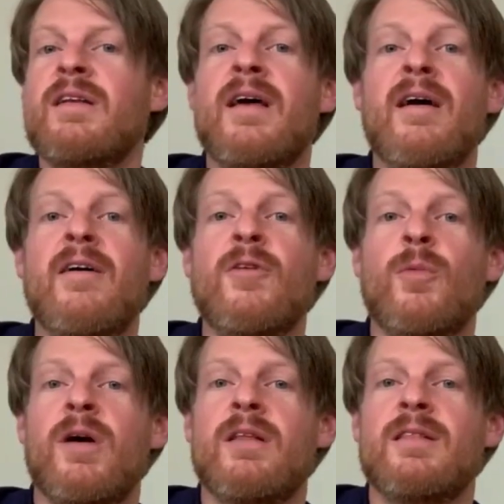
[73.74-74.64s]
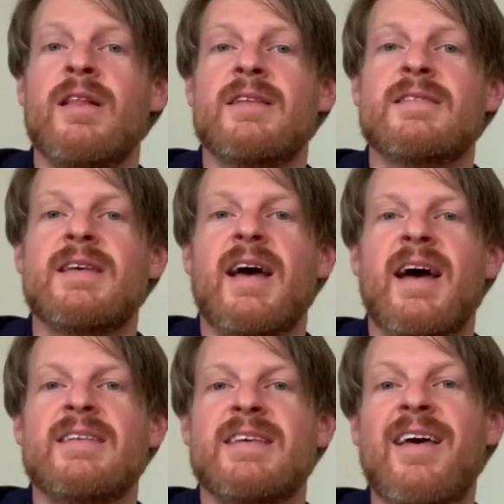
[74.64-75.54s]
Everyone, let's say
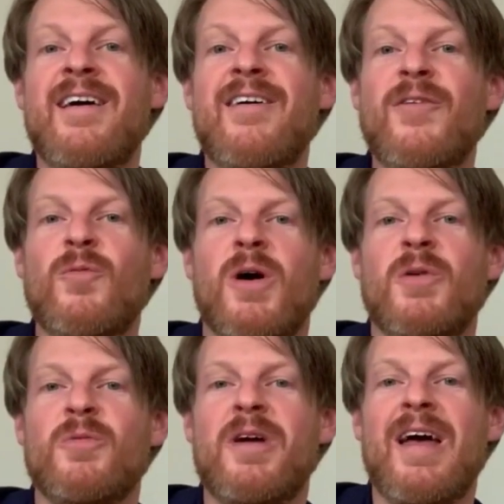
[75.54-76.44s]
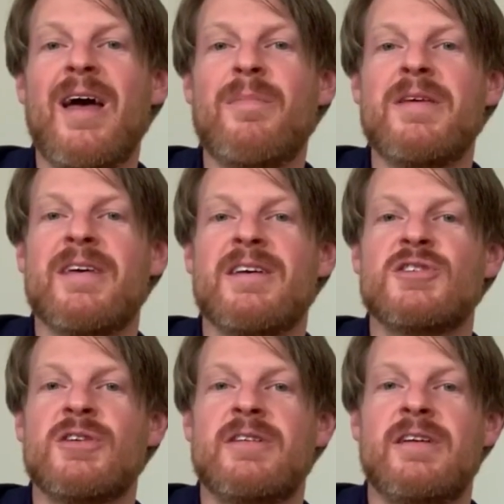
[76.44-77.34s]
hi to everyone. We're happy that
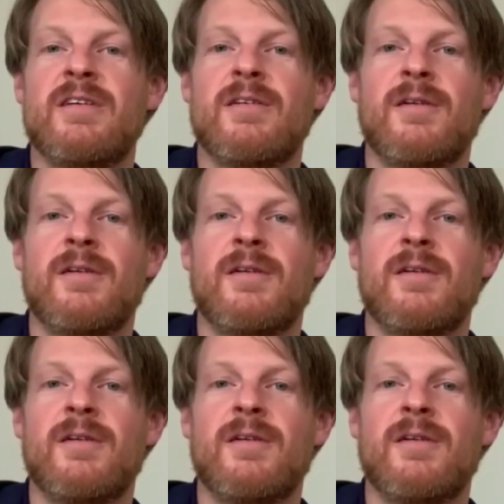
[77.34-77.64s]
you're here.